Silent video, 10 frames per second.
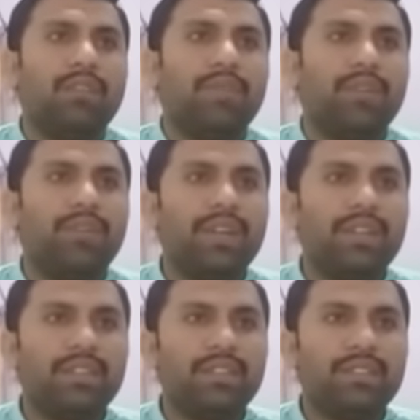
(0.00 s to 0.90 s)

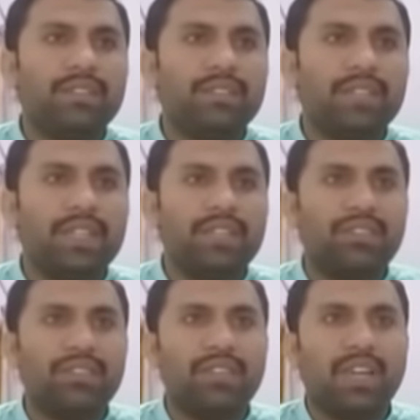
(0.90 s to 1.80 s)
Perfect
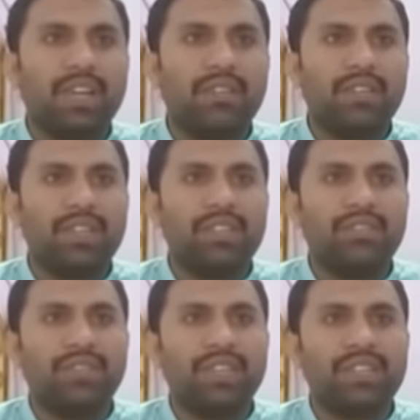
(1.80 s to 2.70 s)
tense, the activity
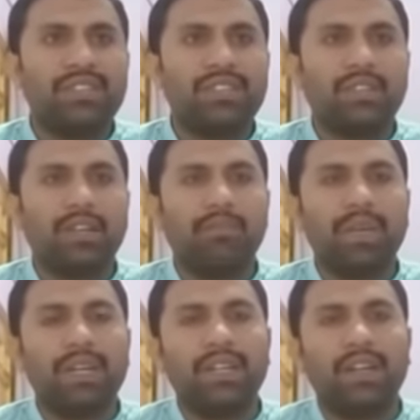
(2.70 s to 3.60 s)
is finished,
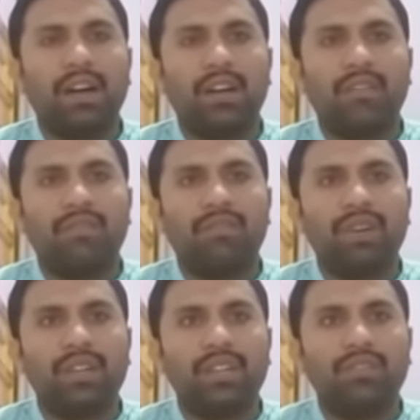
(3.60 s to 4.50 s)
completed, or
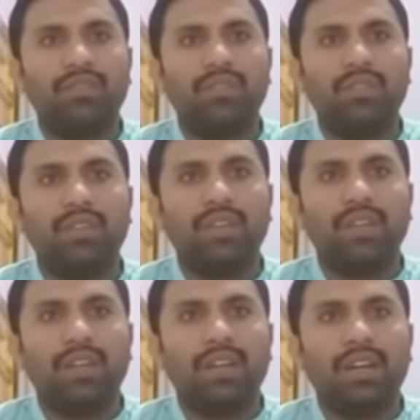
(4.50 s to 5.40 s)
wonderful
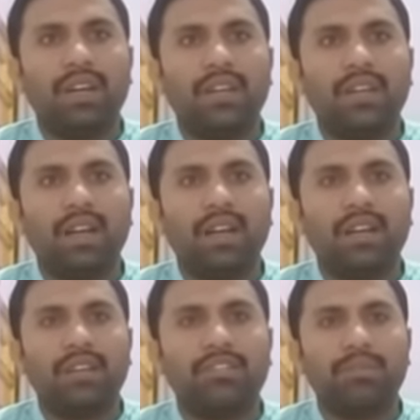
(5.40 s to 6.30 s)
regarding
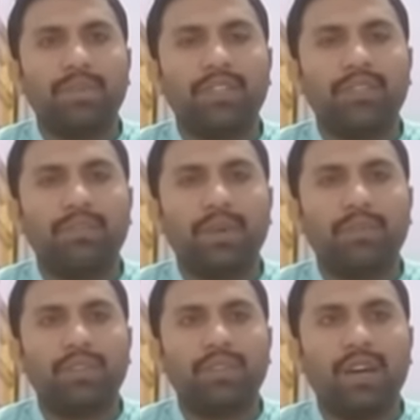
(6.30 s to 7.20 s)
a specific
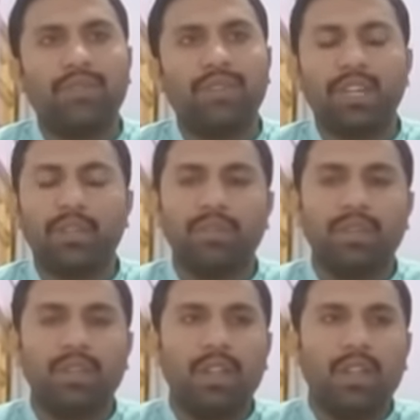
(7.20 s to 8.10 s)
purpose of time.
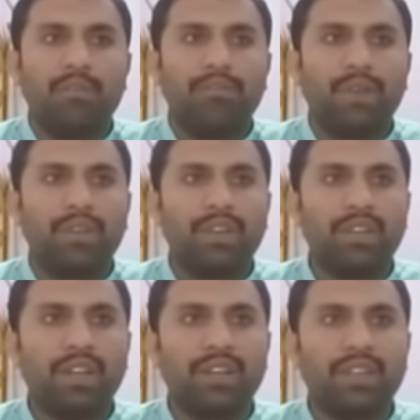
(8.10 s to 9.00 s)

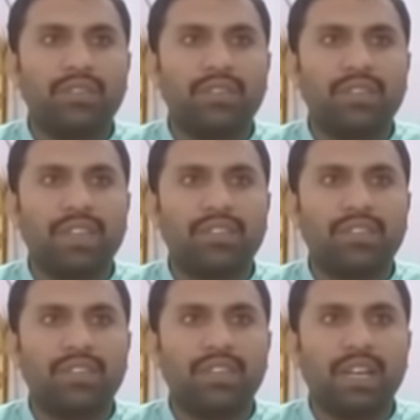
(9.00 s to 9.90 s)
Perfect continuous
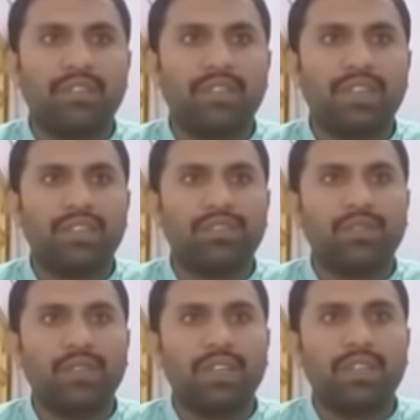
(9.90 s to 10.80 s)
tense, the activity is
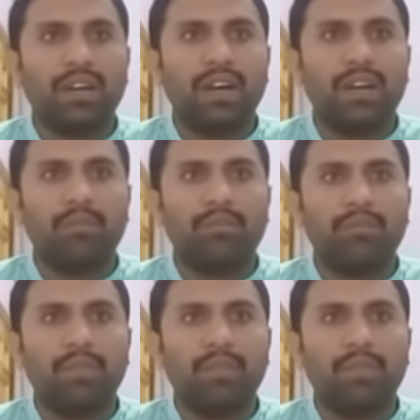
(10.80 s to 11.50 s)
going or